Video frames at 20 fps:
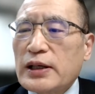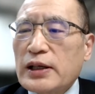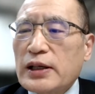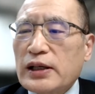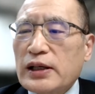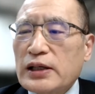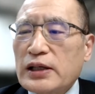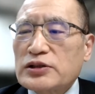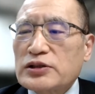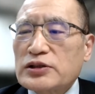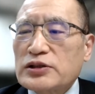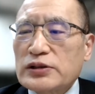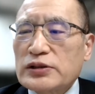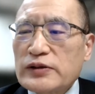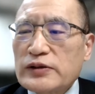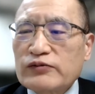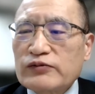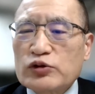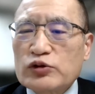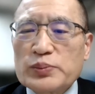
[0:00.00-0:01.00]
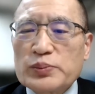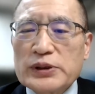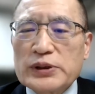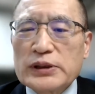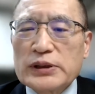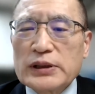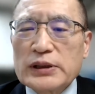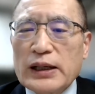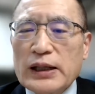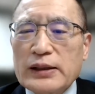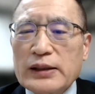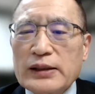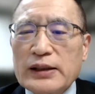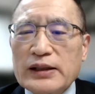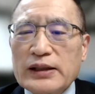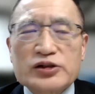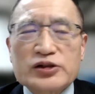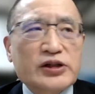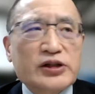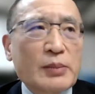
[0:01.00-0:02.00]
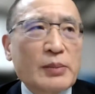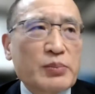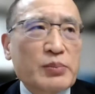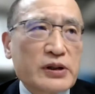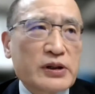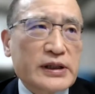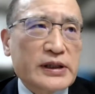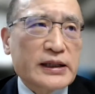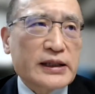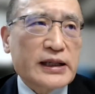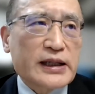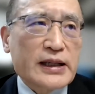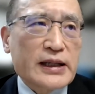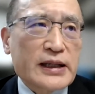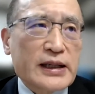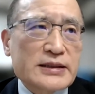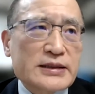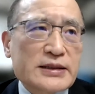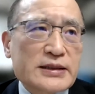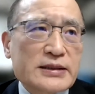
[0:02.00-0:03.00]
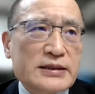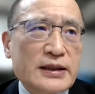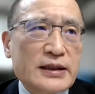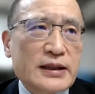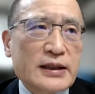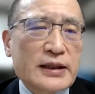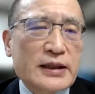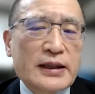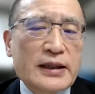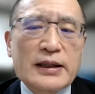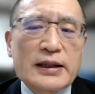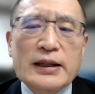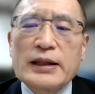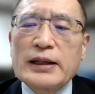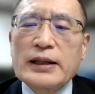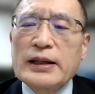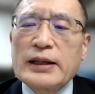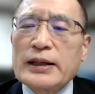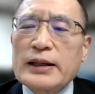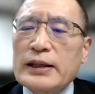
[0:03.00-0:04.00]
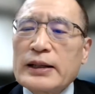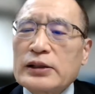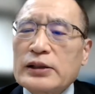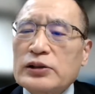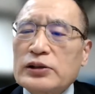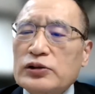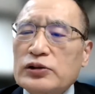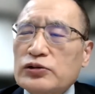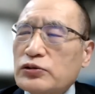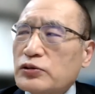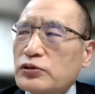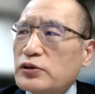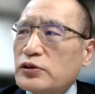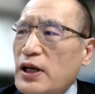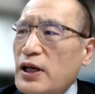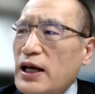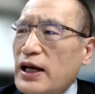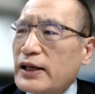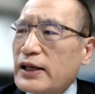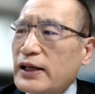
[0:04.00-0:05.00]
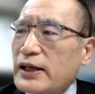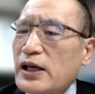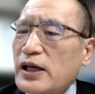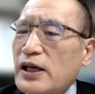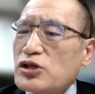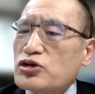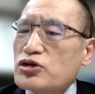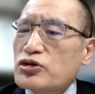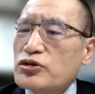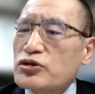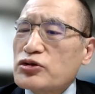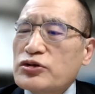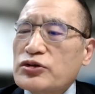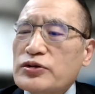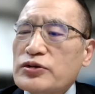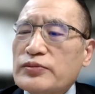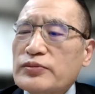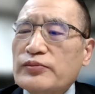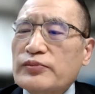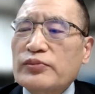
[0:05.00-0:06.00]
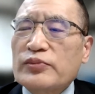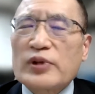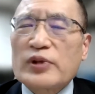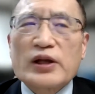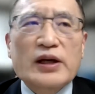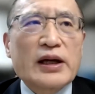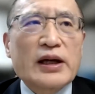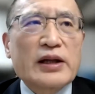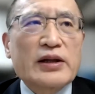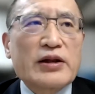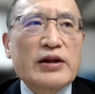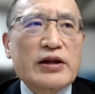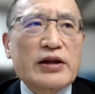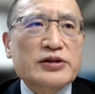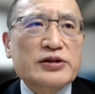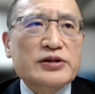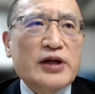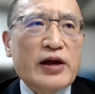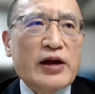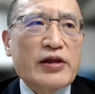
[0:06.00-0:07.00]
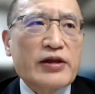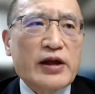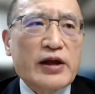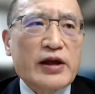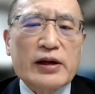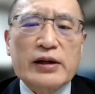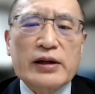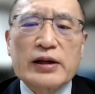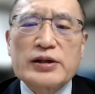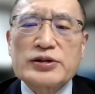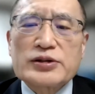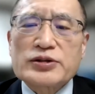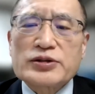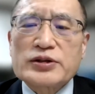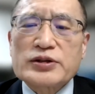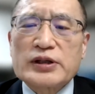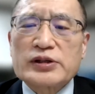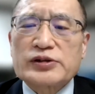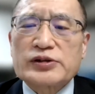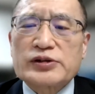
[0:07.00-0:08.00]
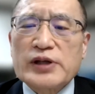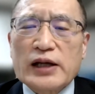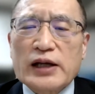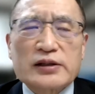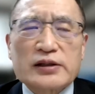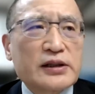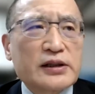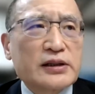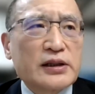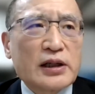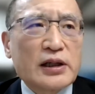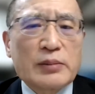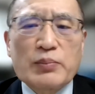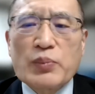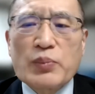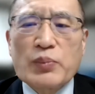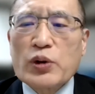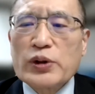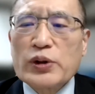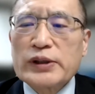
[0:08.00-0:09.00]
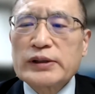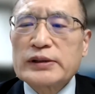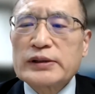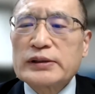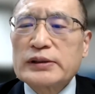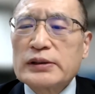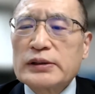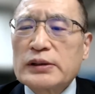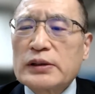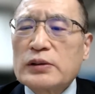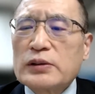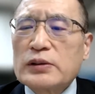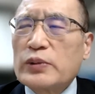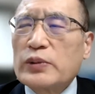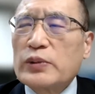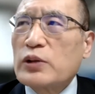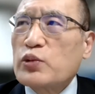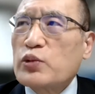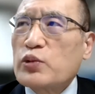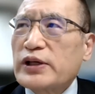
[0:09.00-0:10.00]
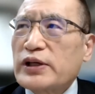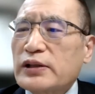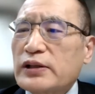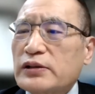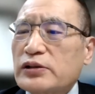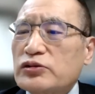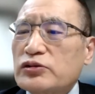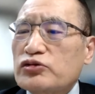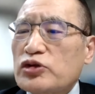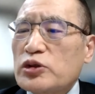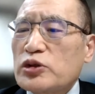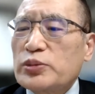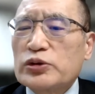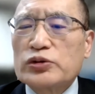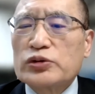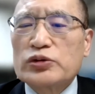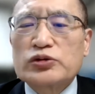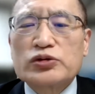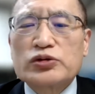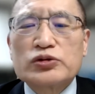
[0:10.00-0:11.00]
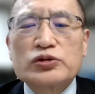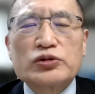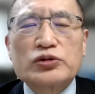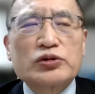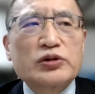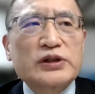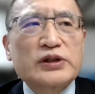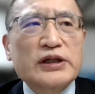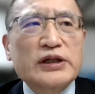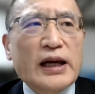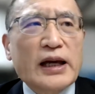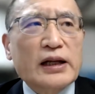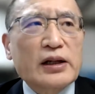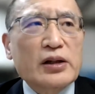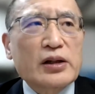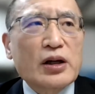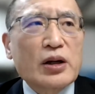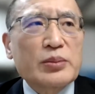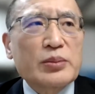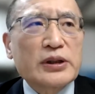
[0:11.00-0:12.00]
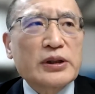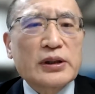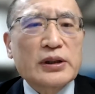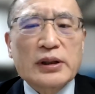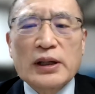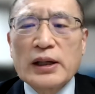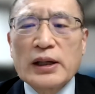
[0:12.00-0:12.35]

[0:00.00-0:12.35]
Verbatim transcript: can serve to be an exemplary case to the like nations and this, I think, is exactly a point where we can contribute to the economic